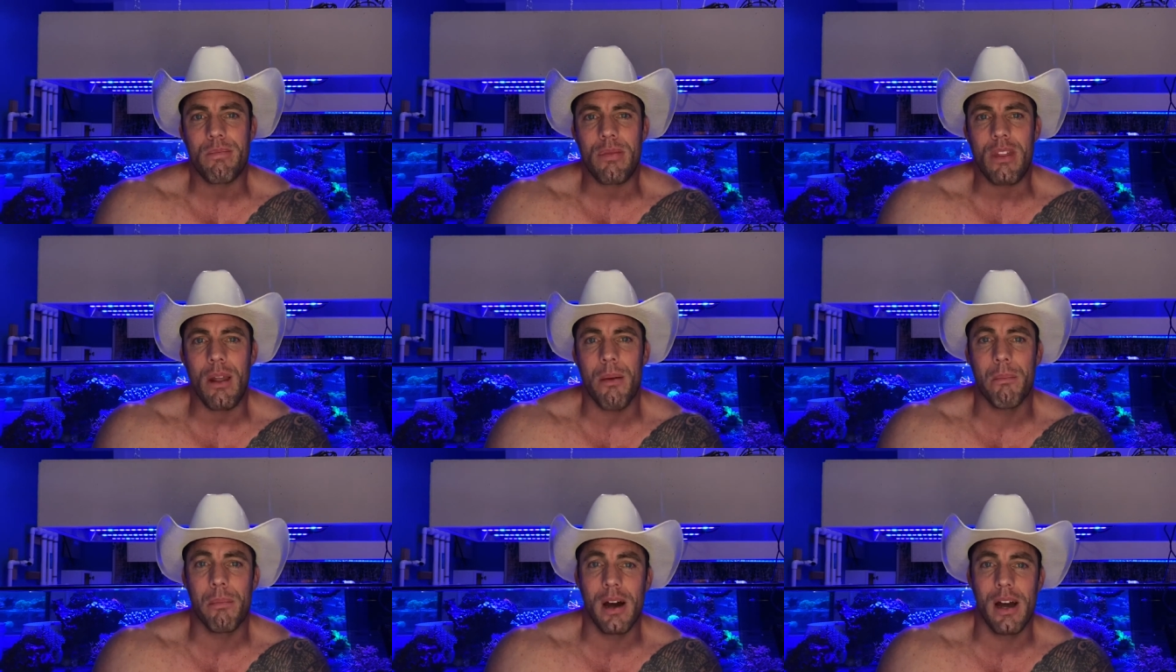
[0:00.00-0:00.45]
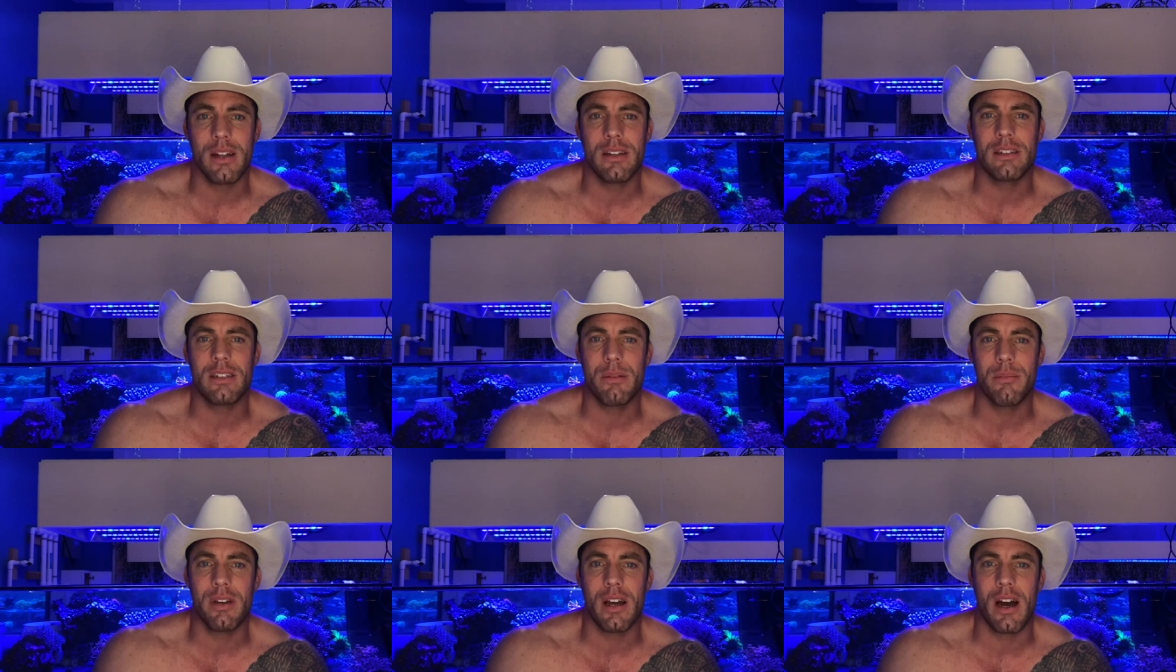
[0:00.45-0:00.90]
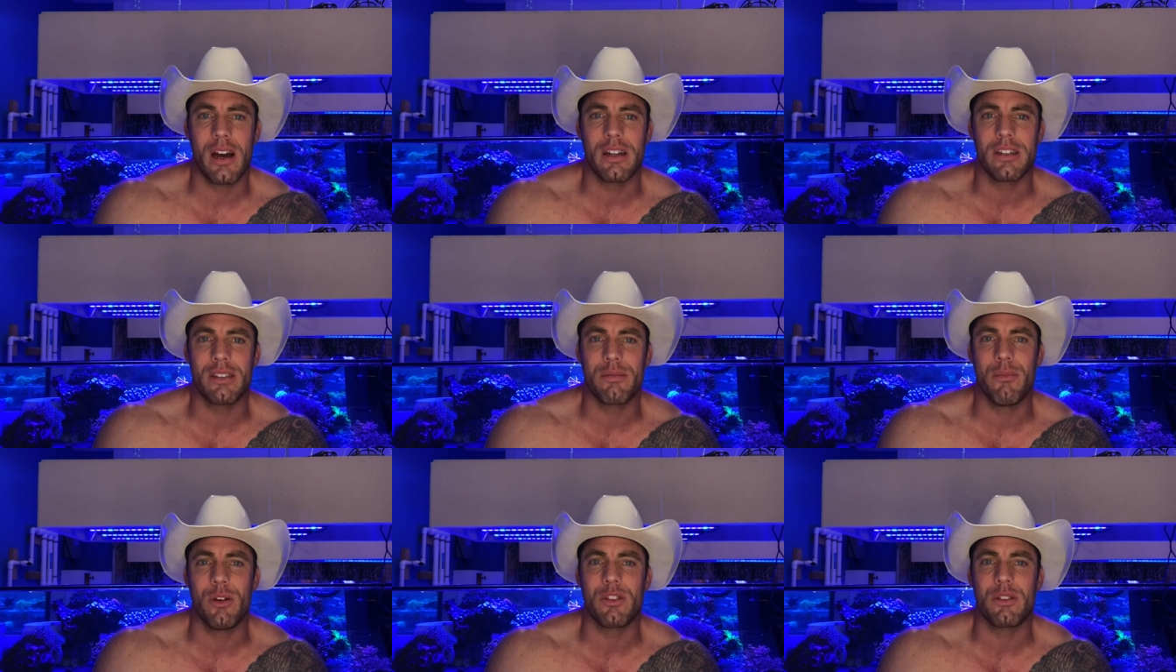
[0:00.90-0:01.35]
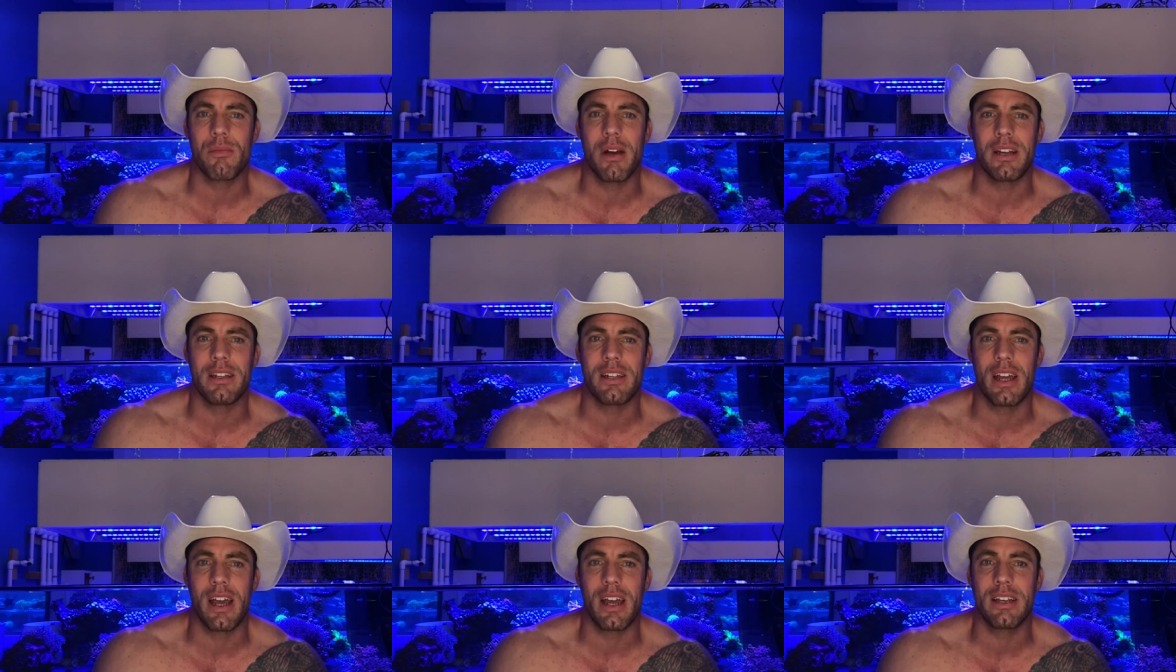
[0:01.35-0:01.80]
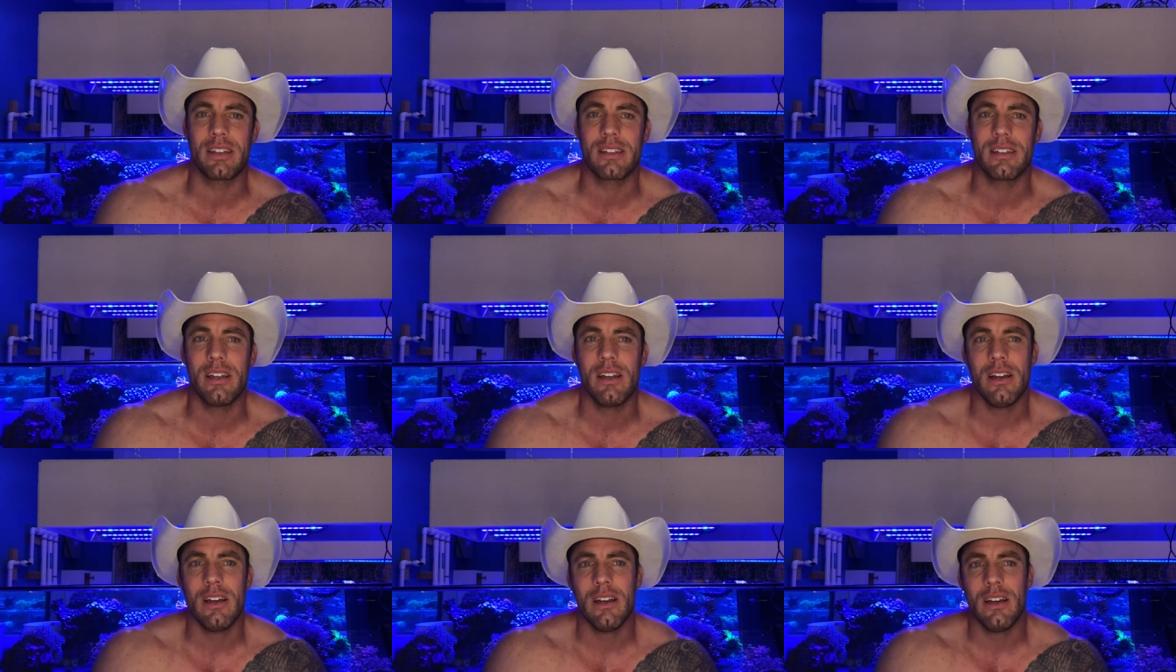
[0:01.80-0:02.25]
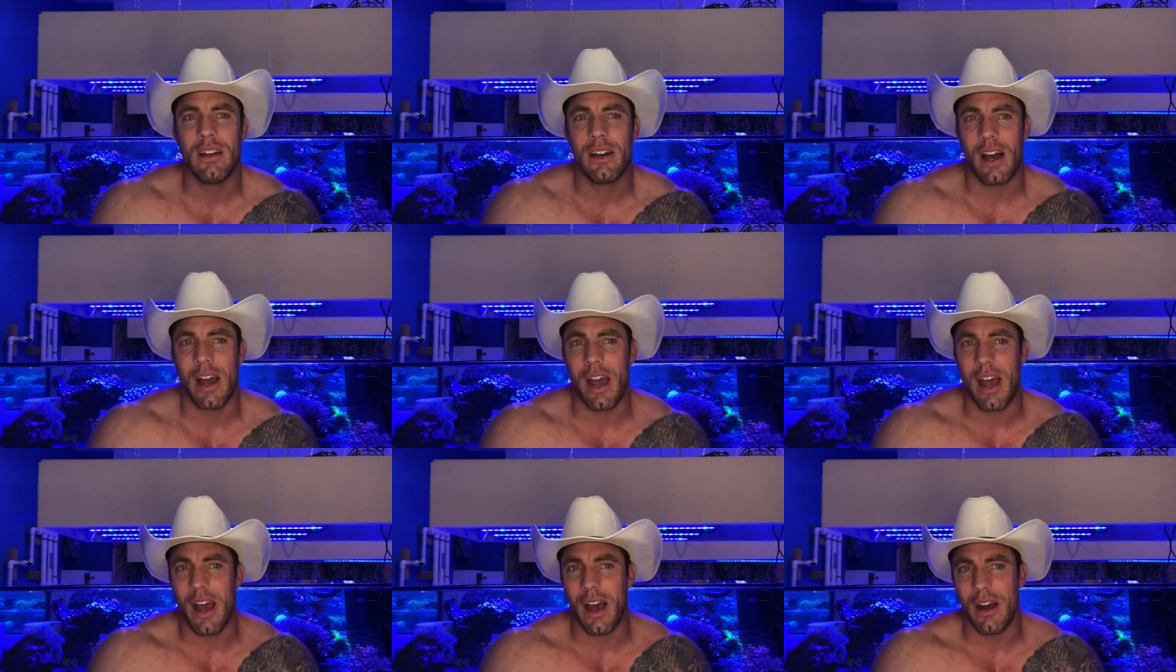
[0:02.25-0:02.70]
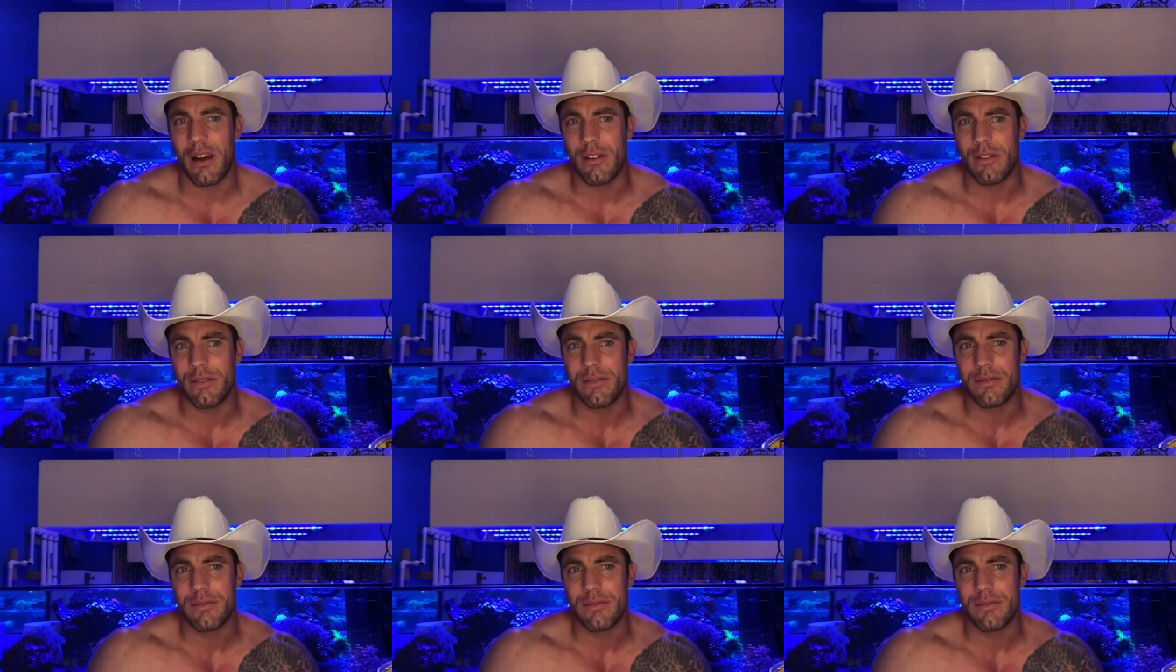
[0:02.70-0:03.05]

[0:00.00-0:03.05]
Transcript: but to be honest most of my tanks i have